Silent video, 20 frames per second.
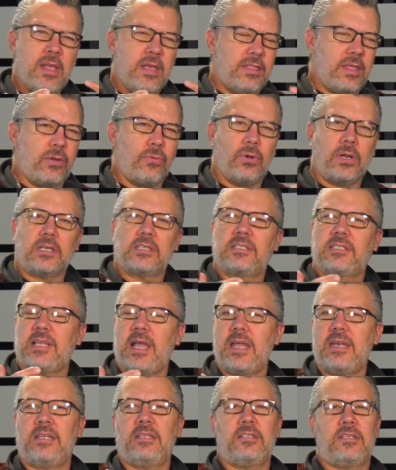They were
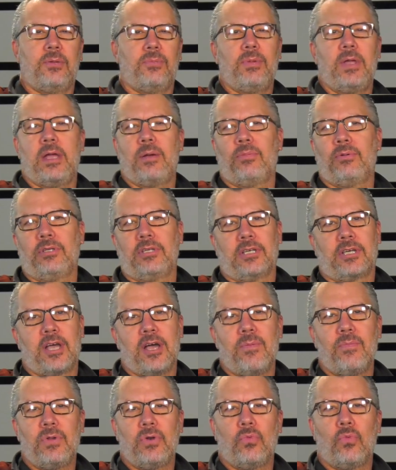excited to be able to
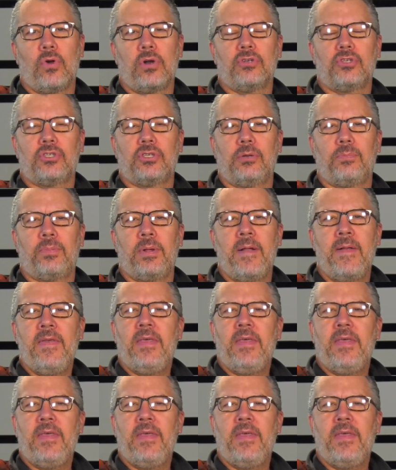come and worship.